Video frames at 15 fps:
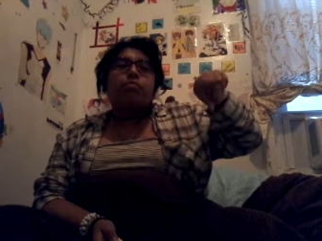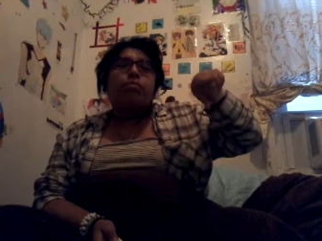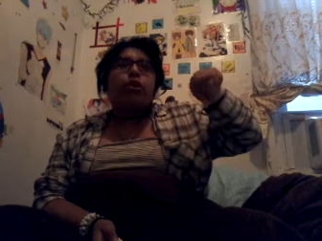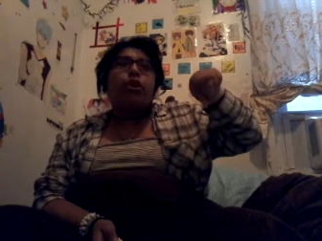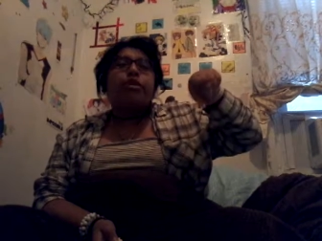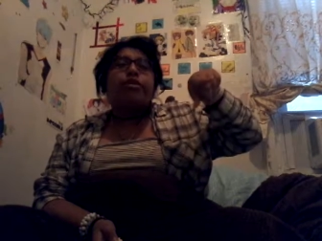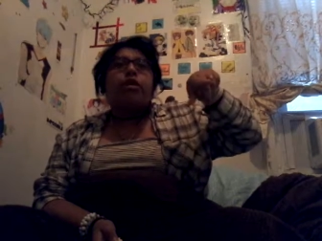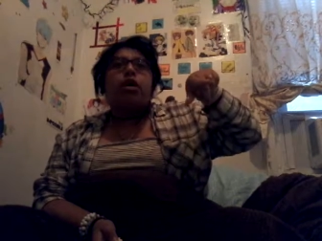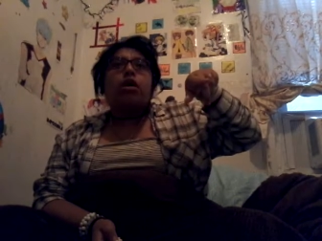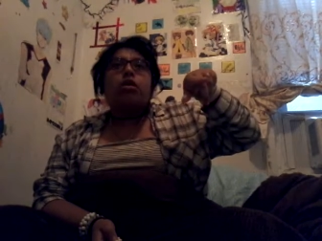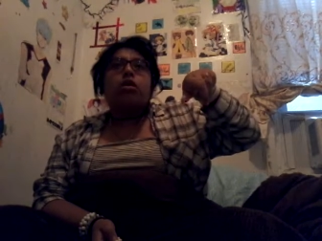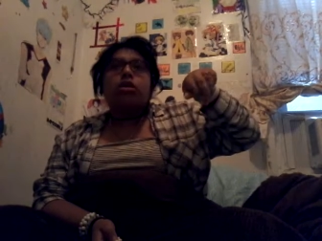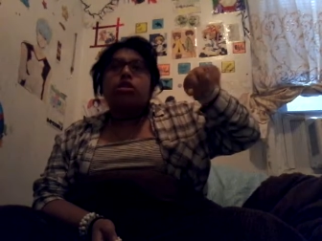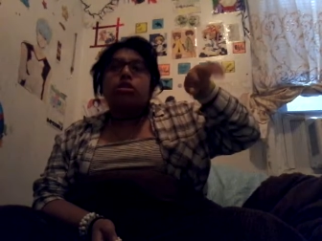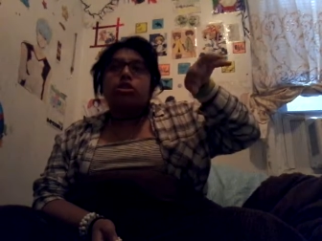Bardock
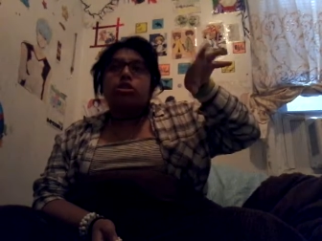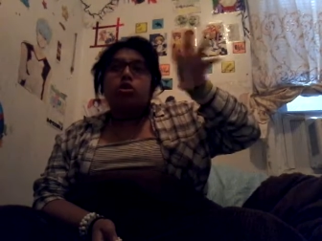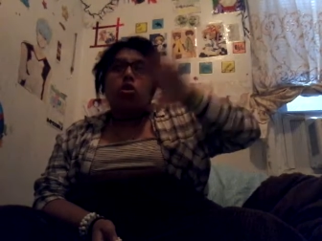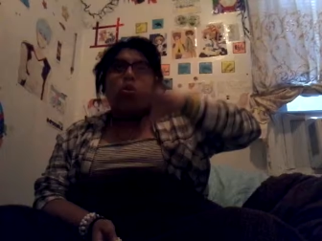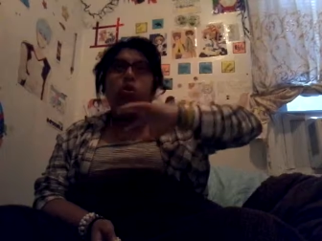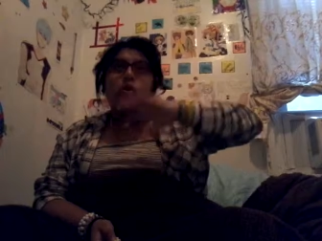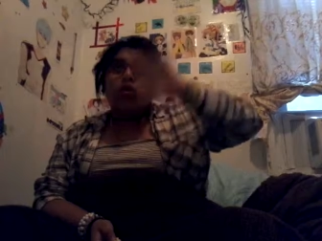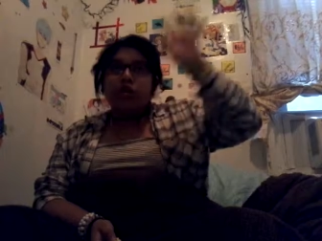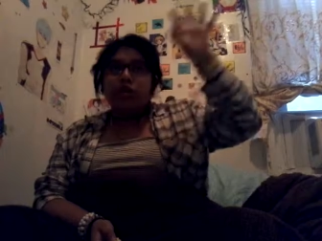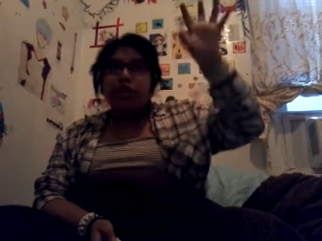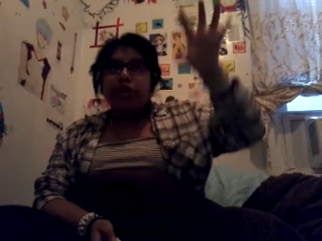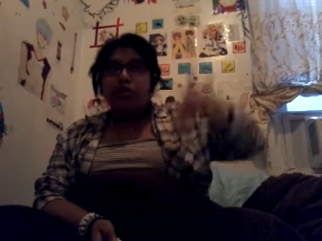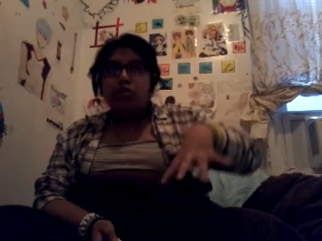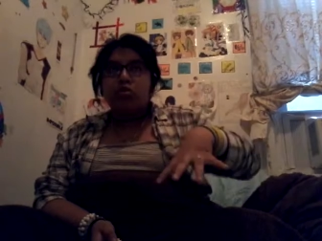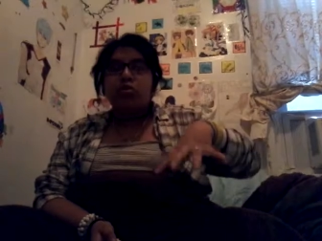is the whole
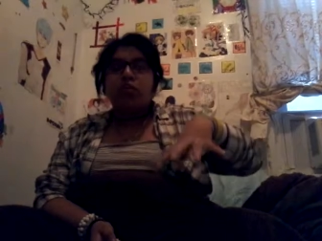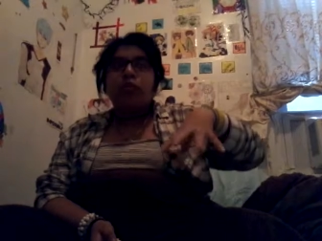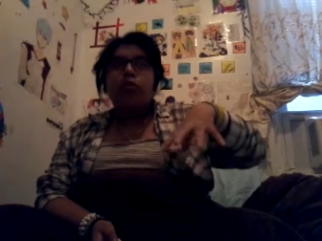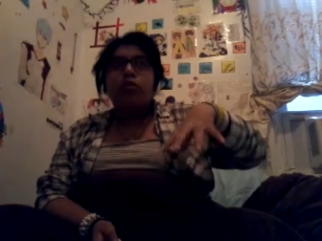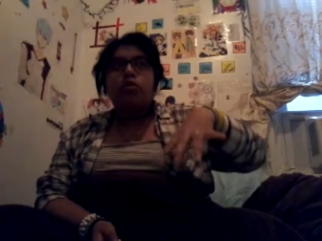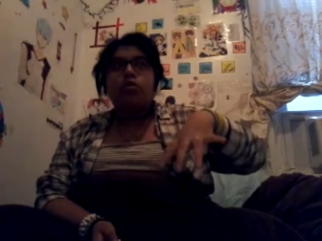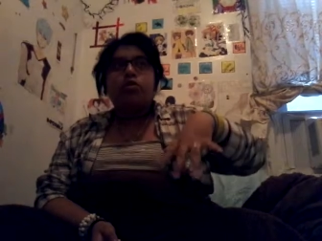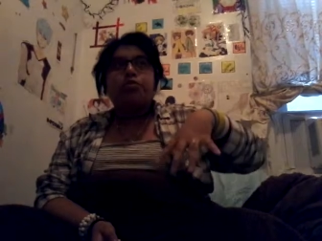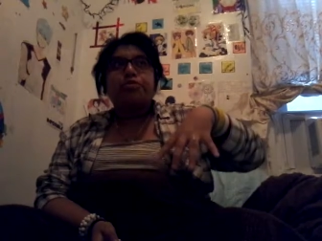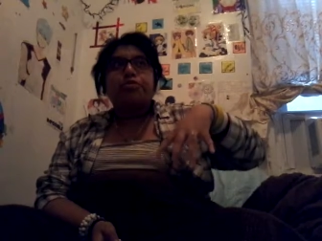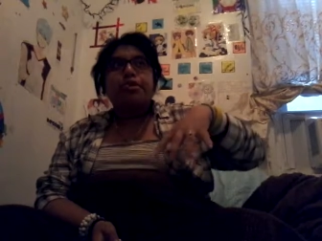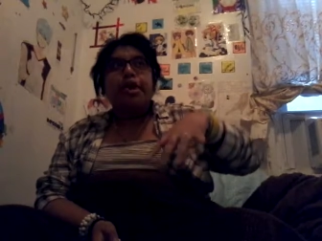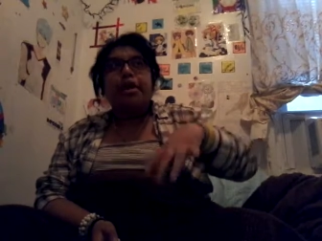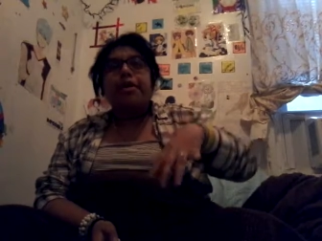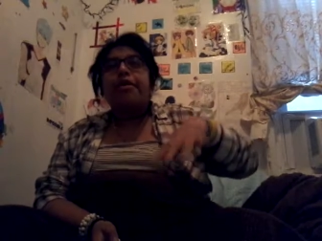entire full Super
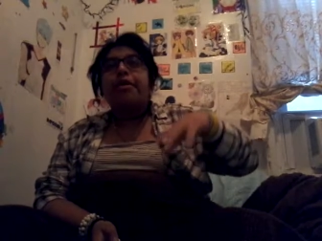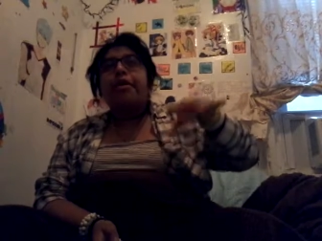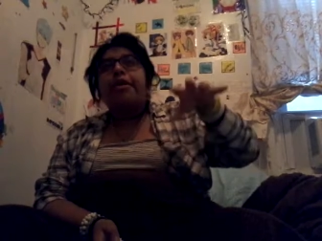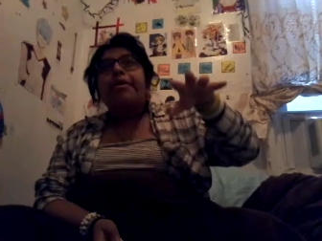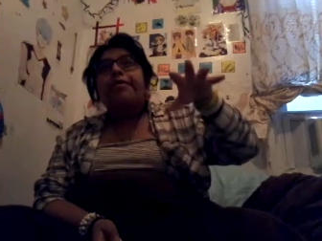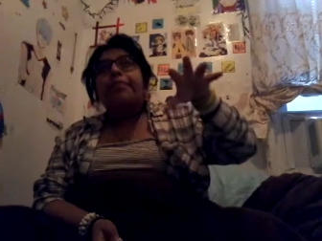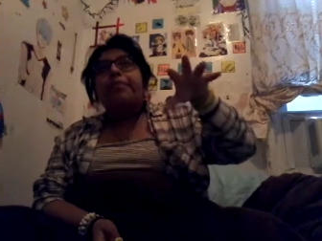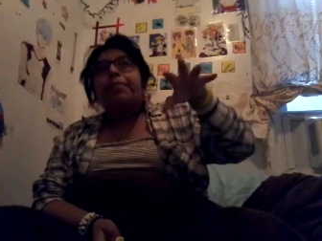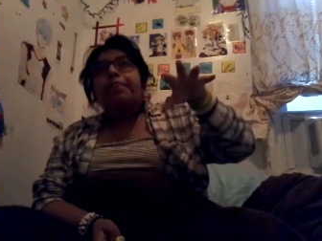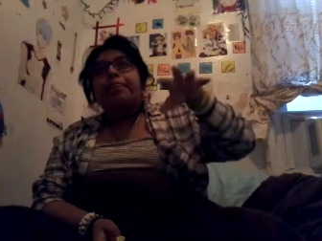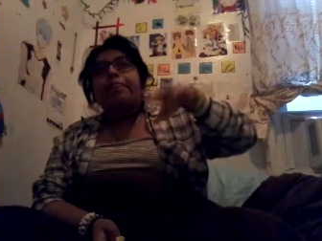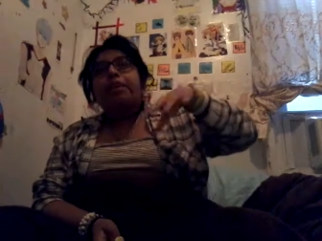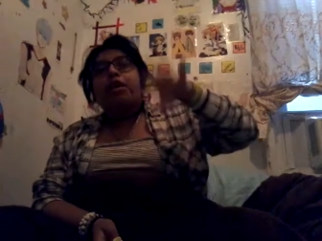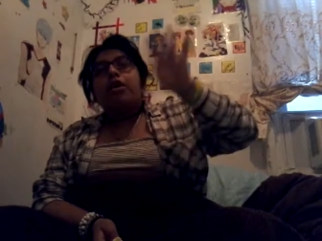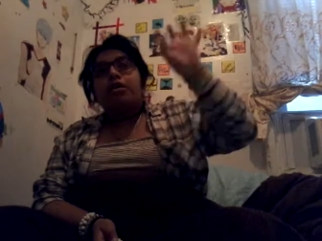Saiyan,
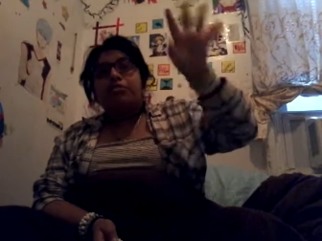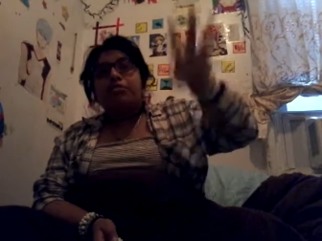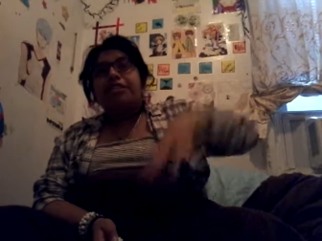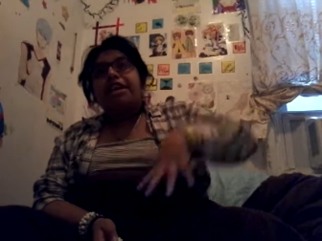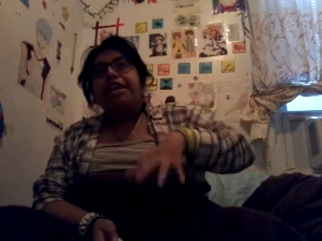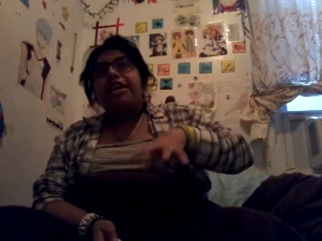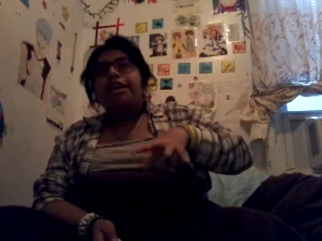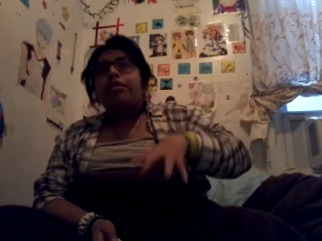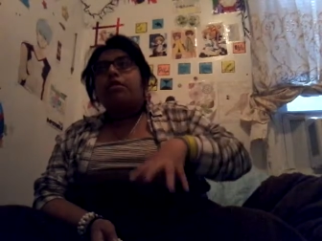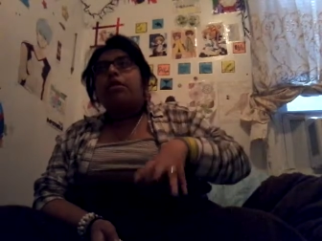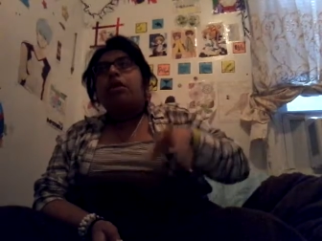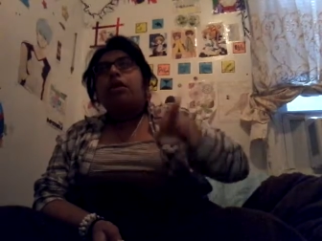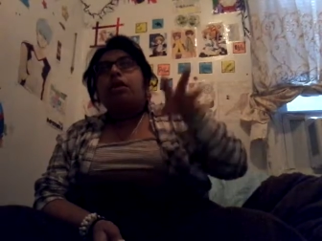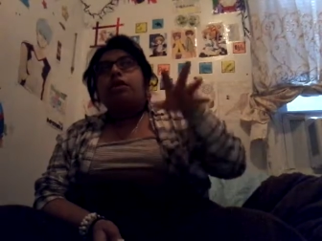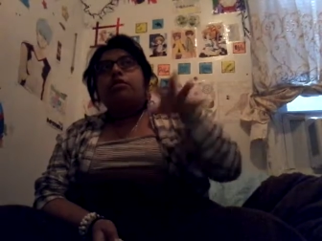um Saiyan.
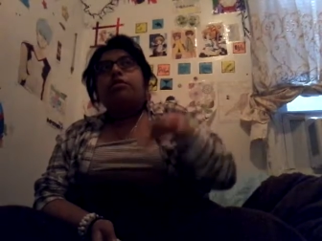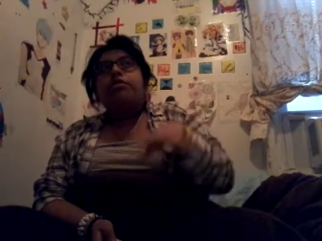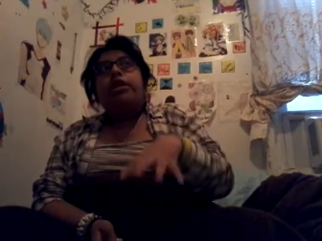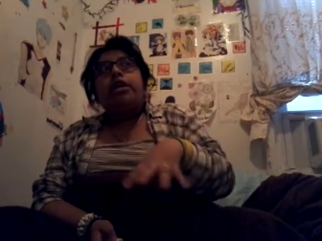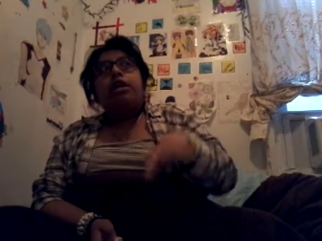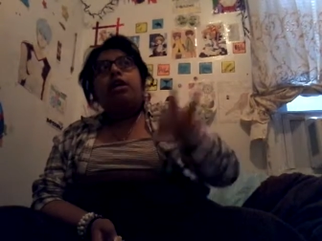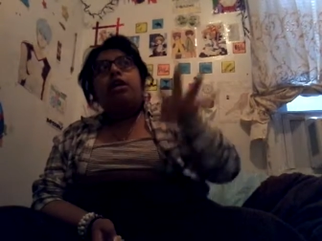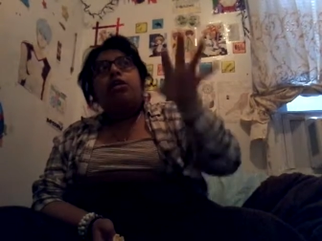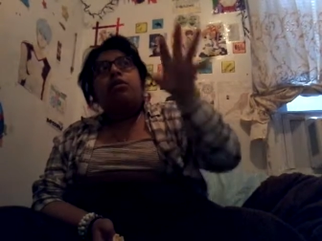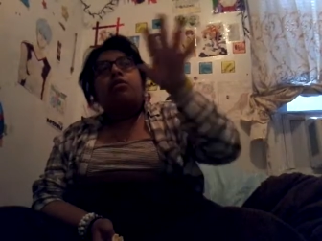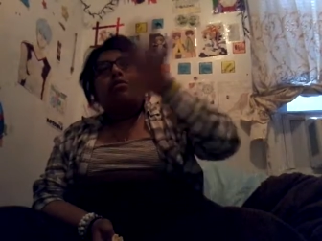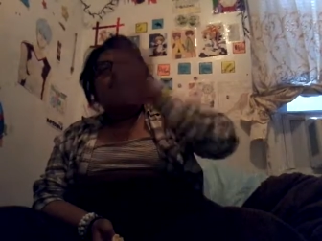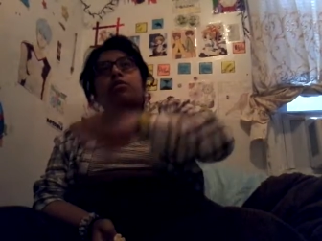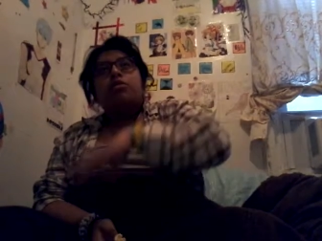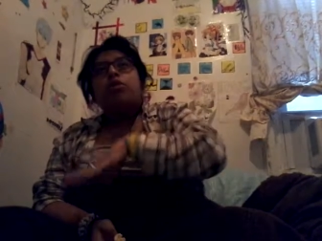
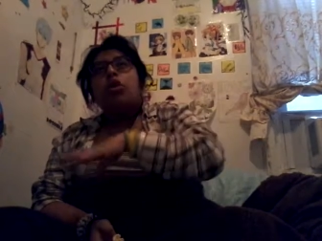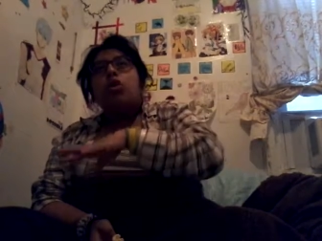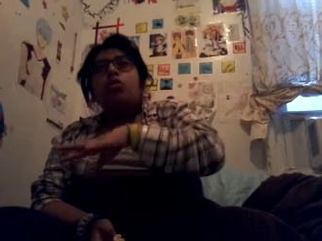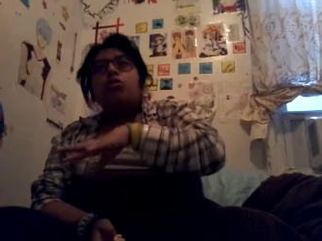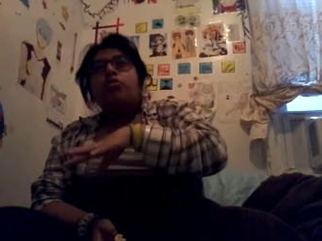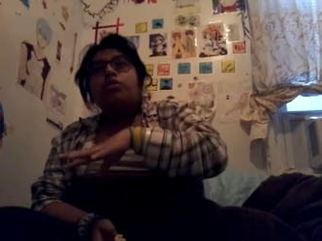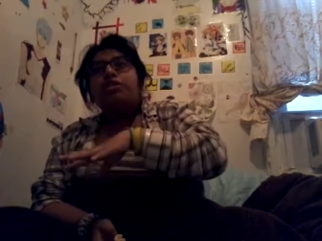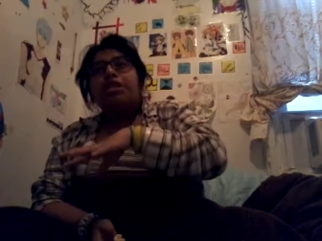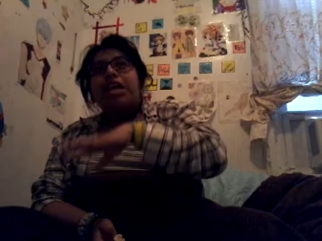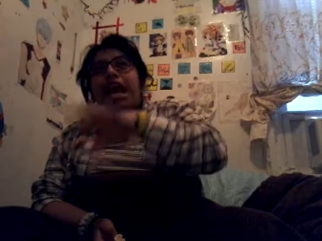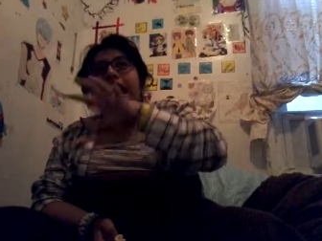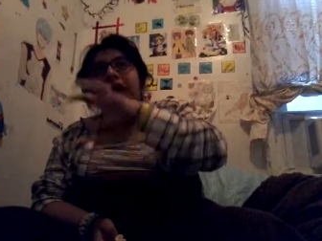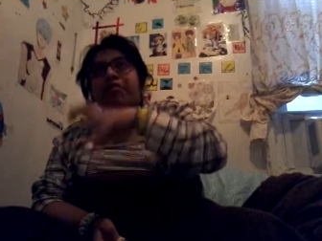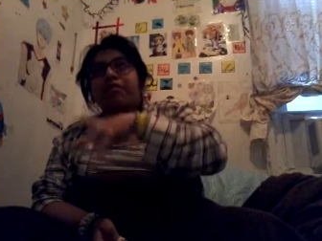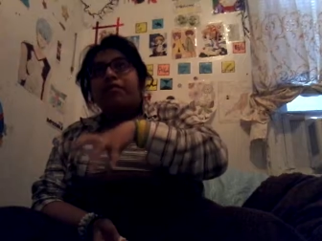Then Goku is
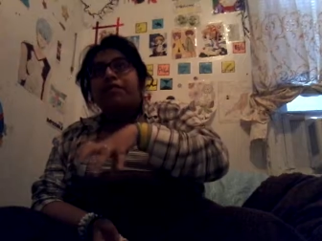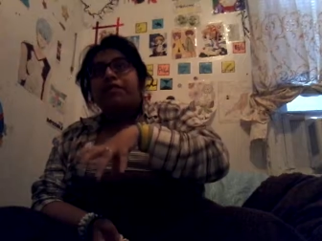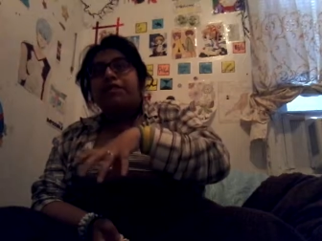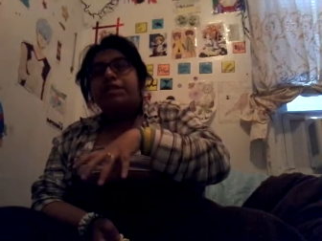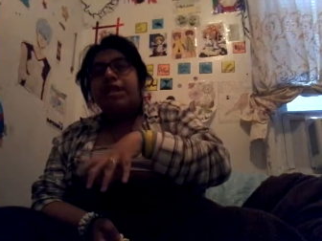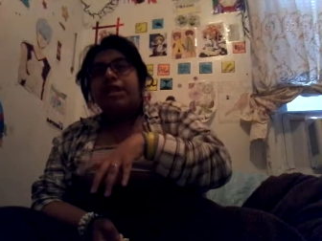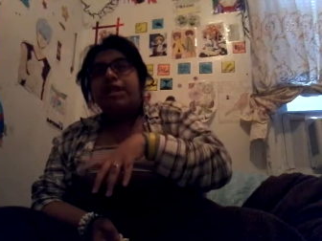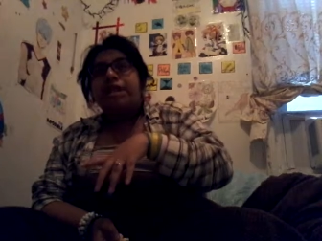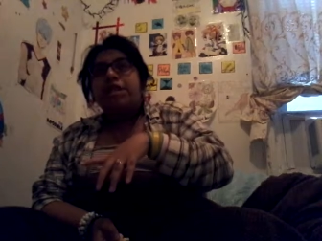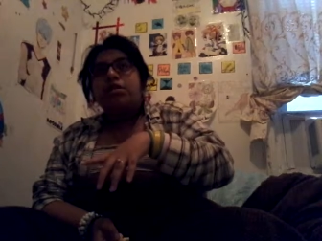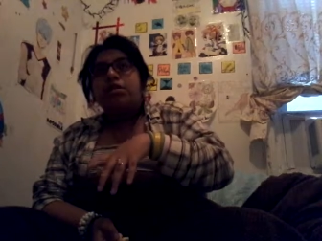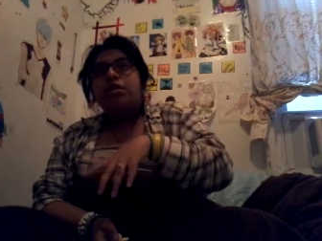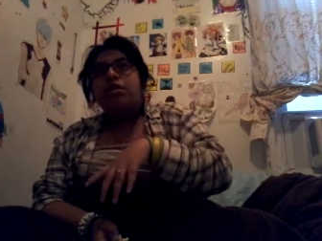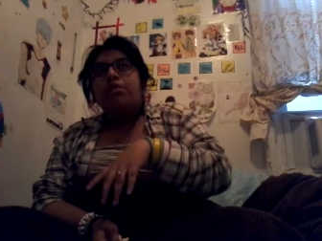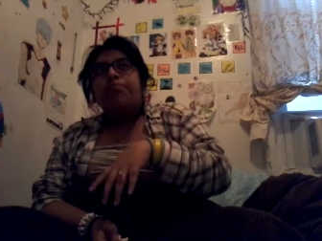half of a
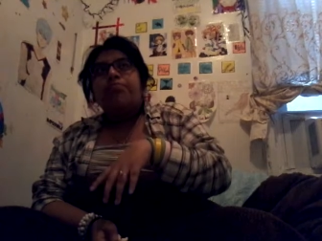Saiyan.